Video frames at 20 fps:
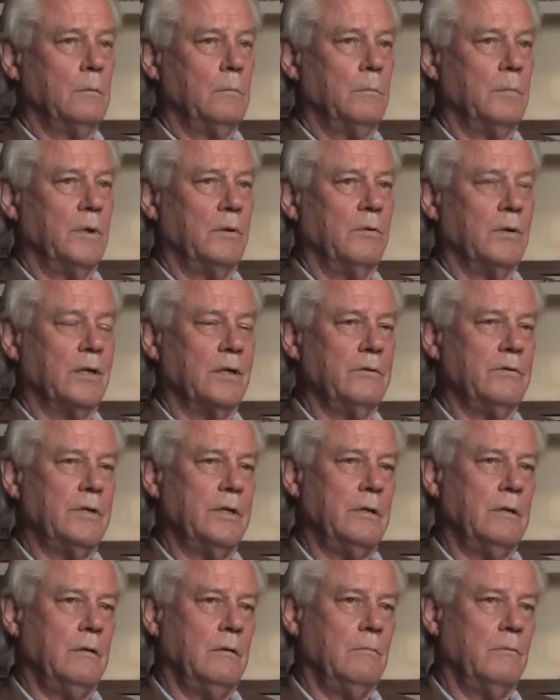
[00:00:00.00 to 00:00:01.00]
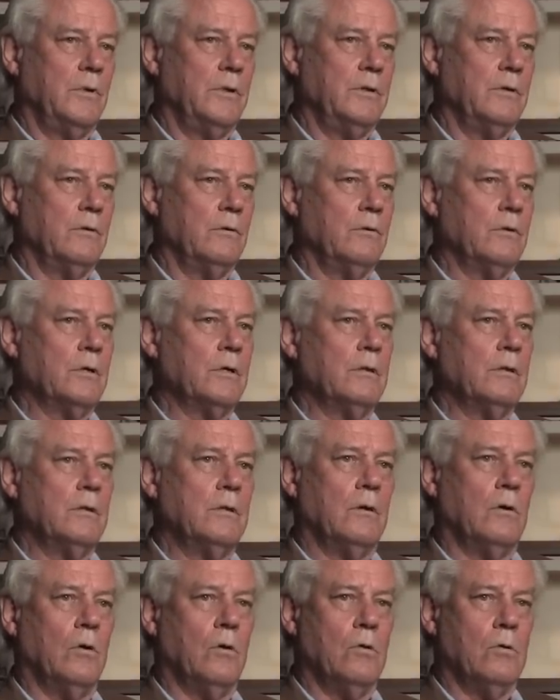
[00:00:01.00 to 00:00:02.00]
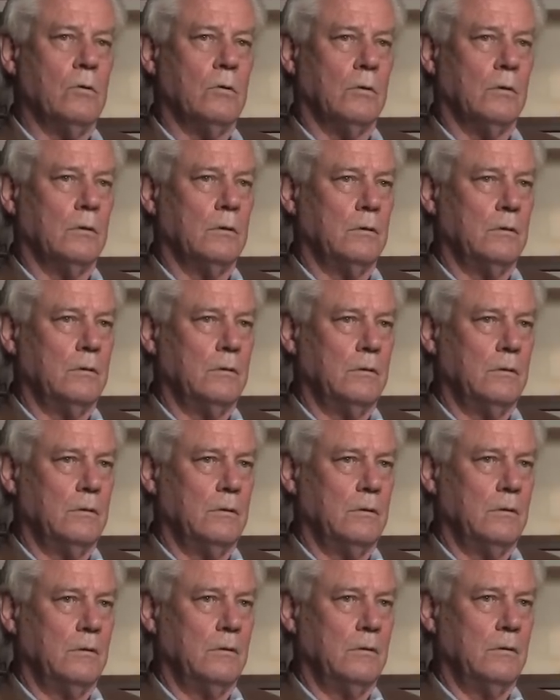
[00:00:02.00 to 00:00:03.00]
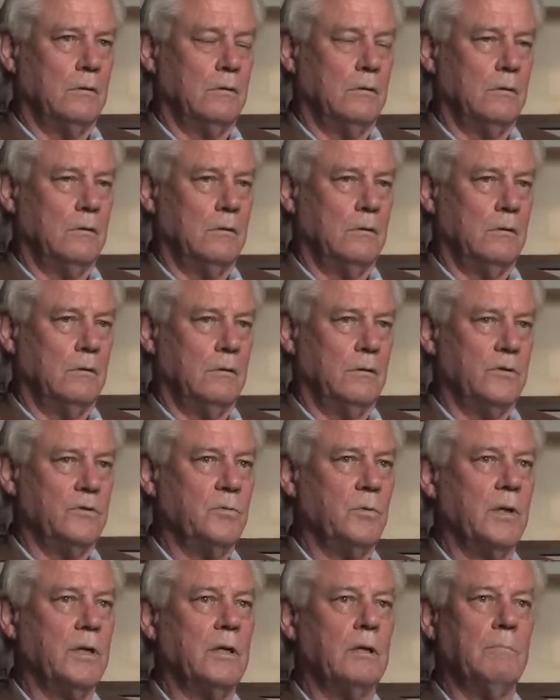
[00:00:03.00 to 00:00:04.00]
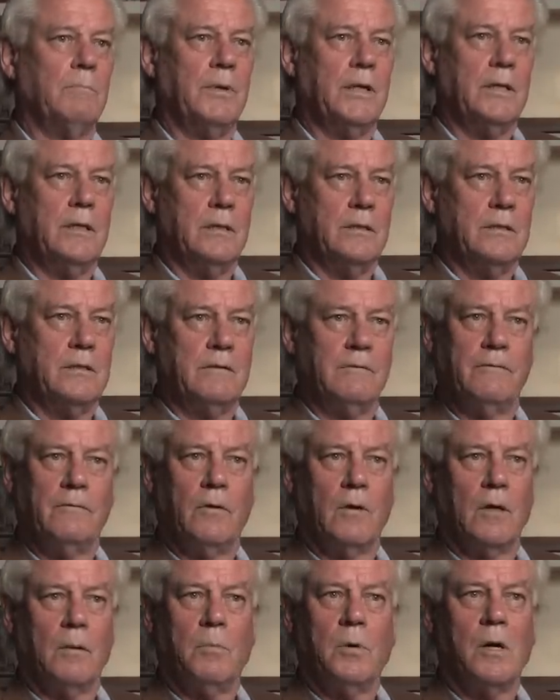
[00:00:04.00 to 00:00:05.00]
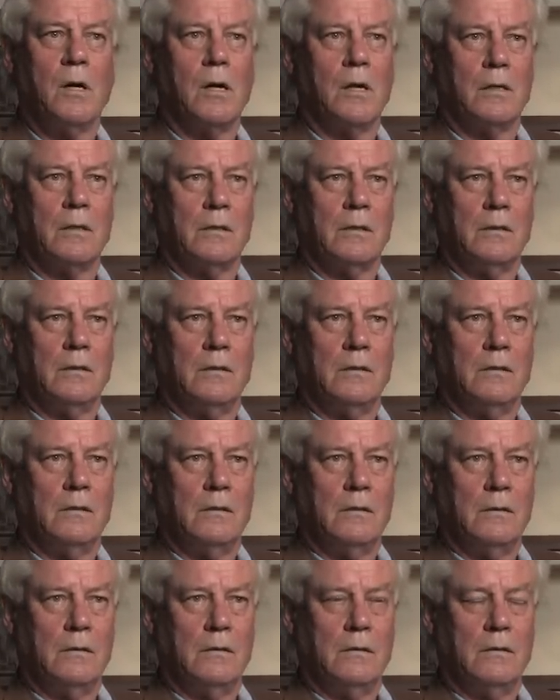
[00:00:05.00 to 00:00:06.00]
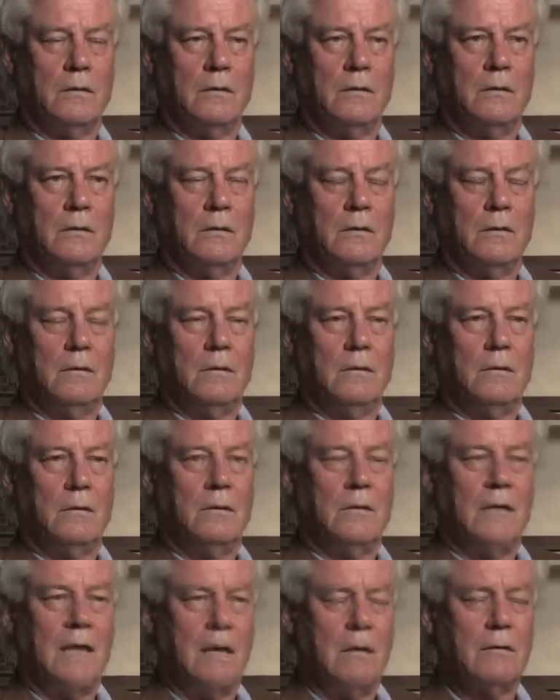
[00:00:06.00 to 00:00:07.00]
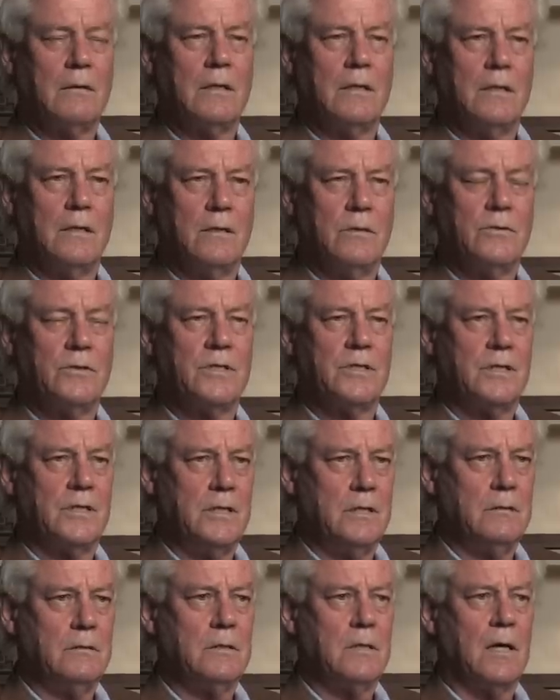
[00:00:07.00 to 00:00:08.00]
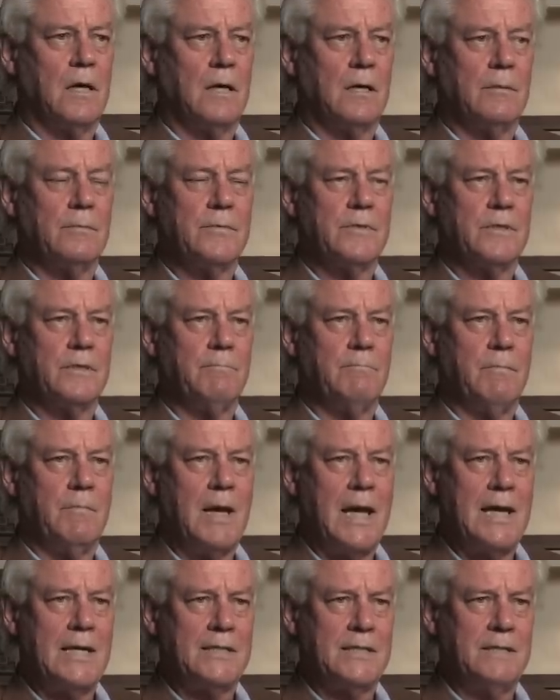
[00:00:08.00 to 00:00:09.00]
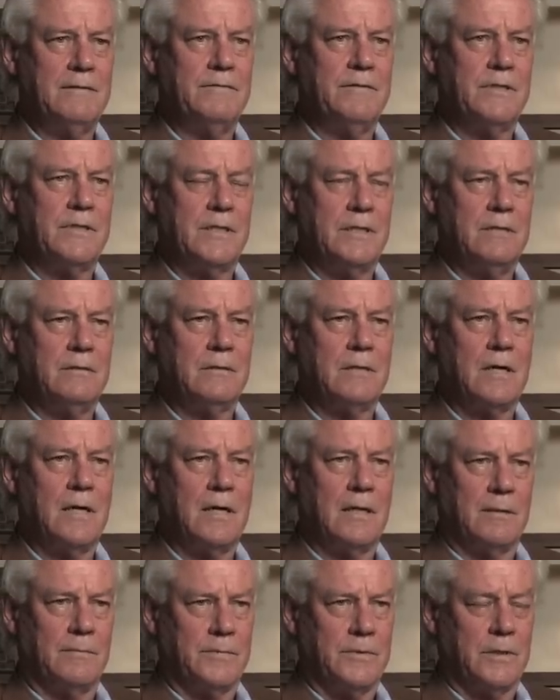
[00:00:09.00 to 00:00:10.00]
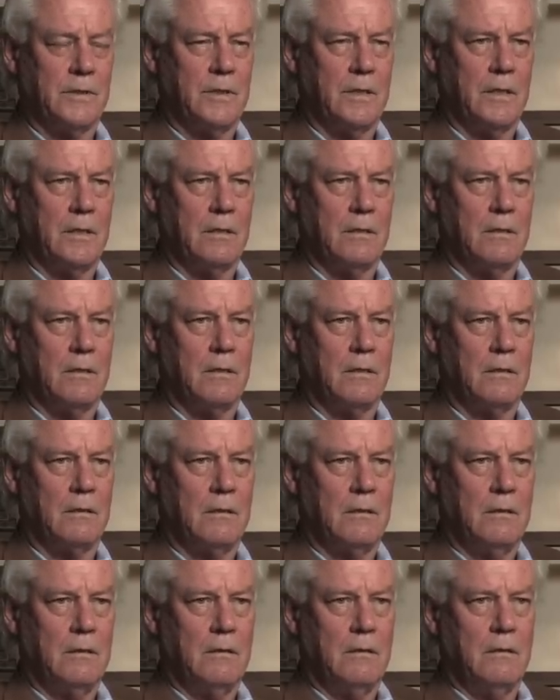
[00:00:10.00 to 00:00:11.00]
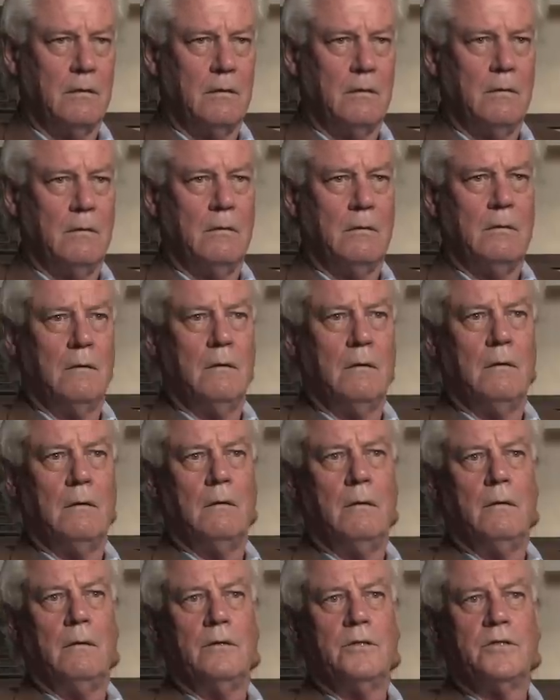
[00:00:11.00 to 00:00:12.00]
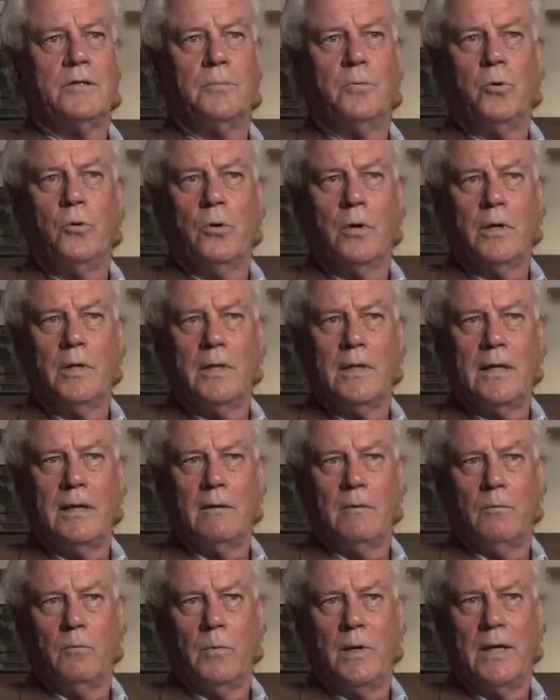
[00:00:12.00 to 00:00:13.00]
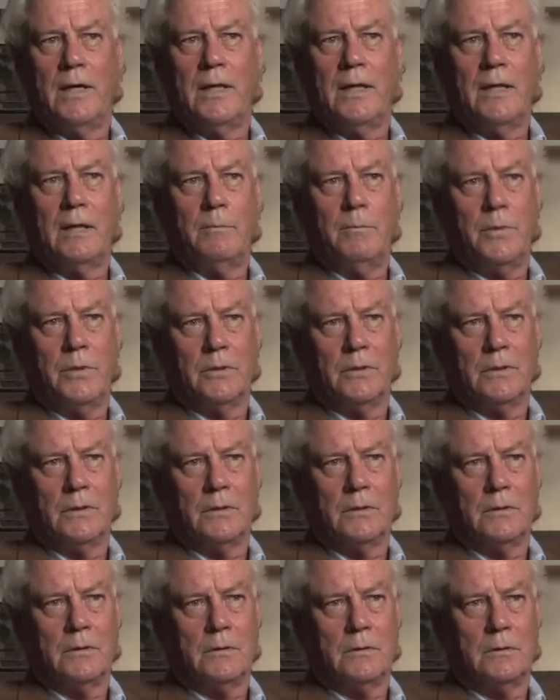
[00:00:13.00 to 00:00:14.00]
but when you look at the whole, it's when it begins to fall apart. How can those steel columns, the massive steel columns that they are, supporting that weight of that building,